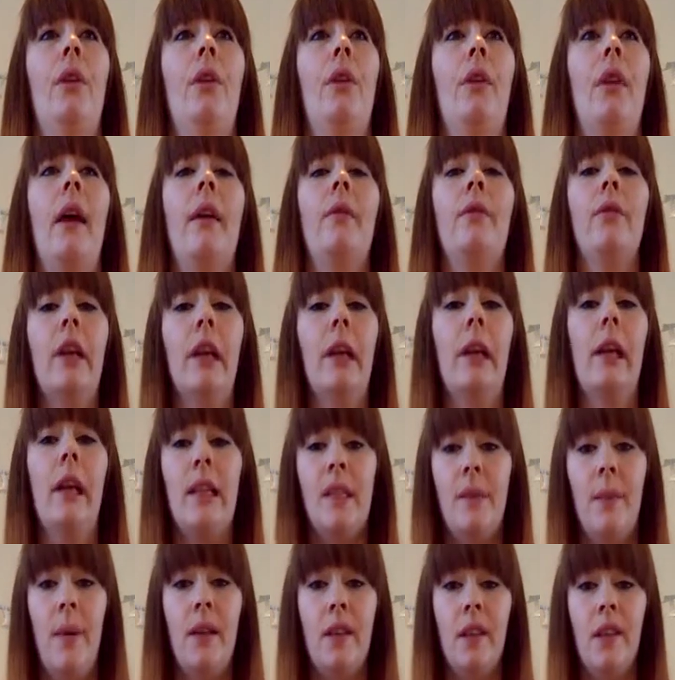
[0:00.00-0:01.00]
like really
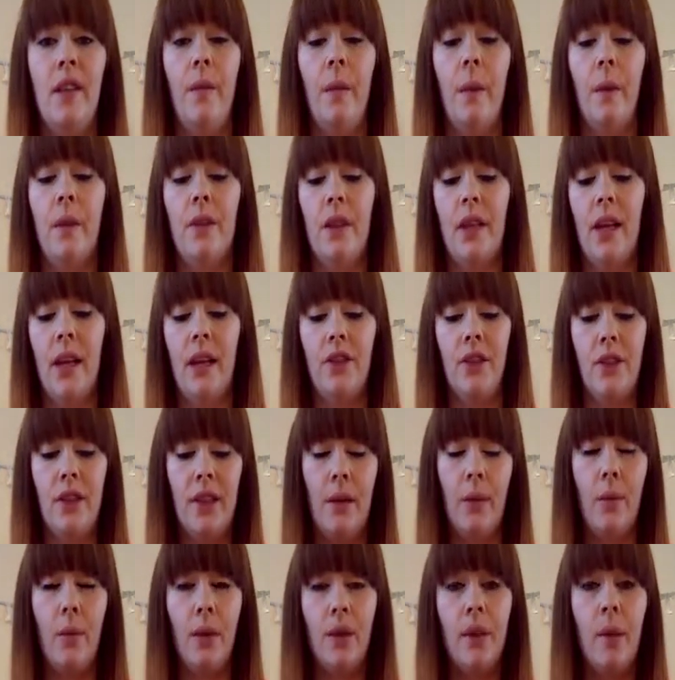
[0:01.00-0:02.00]
expensive ones, and I just
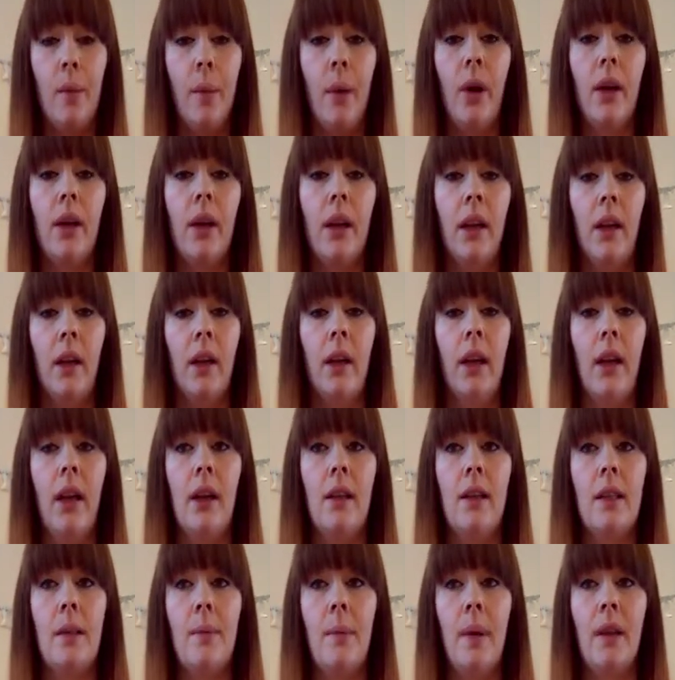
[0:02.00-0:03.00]
think, what's the point
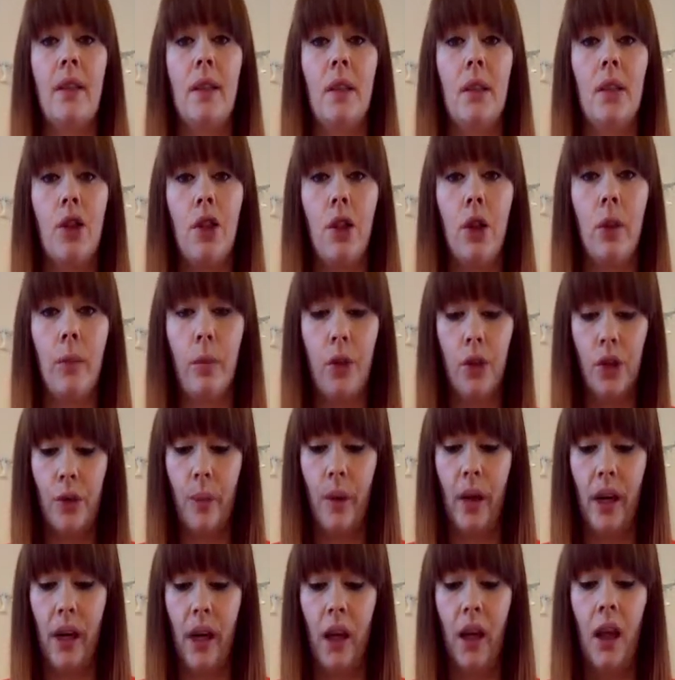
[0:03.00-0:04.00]
in spending so much
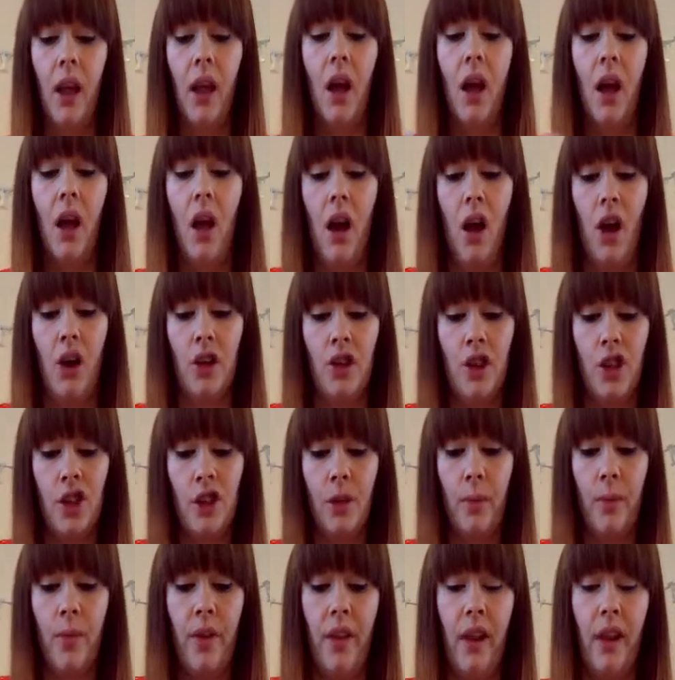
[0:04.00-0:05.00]
money on
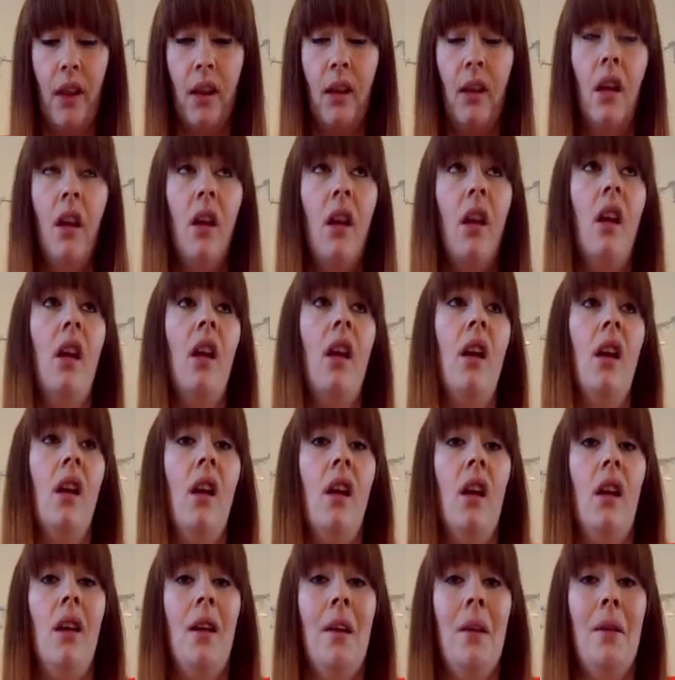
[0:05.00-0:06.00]
something?
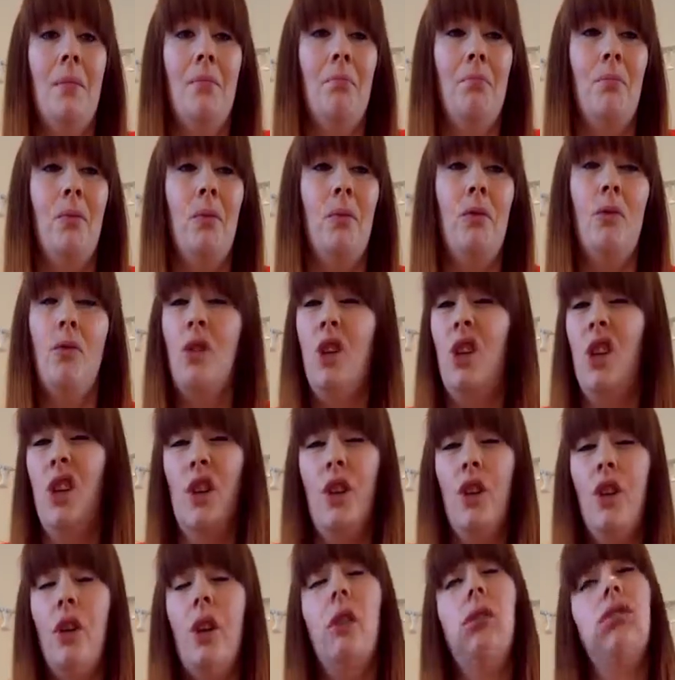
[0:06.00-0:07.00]
You
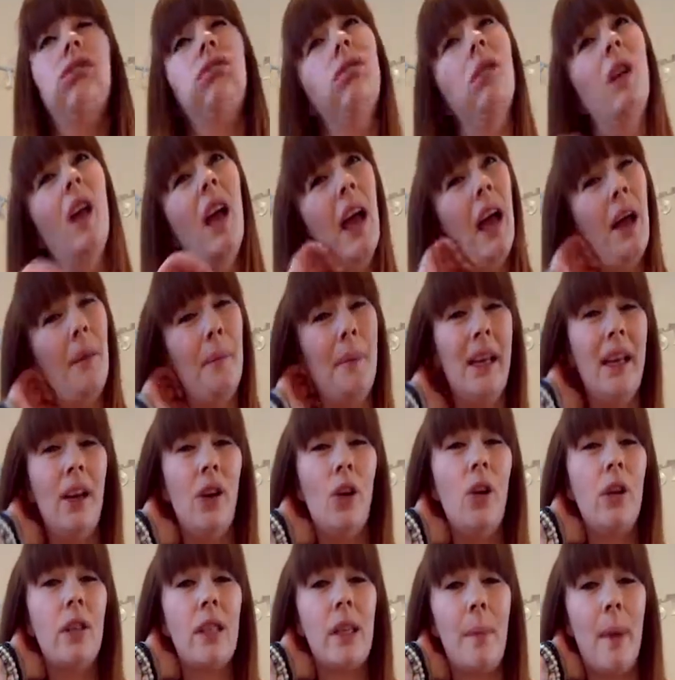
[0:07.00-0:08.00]
know, I mean, it
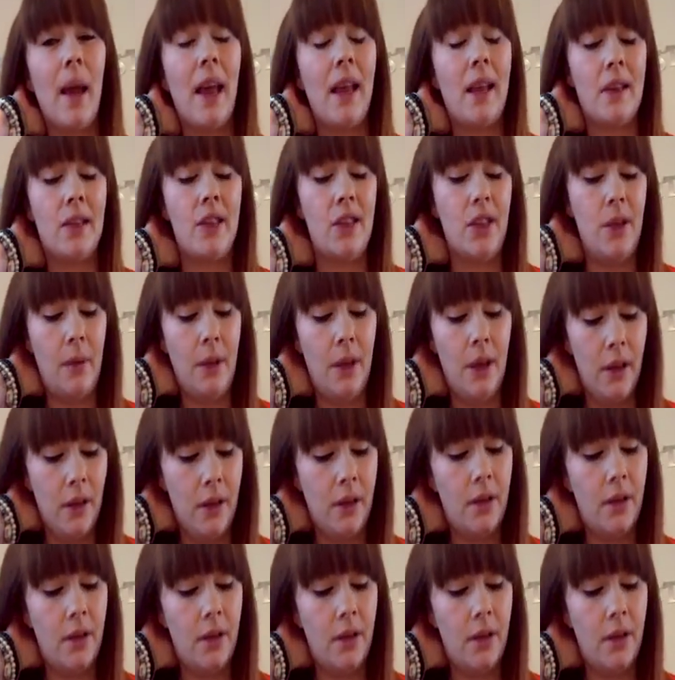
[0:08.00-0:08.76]
all depends. You're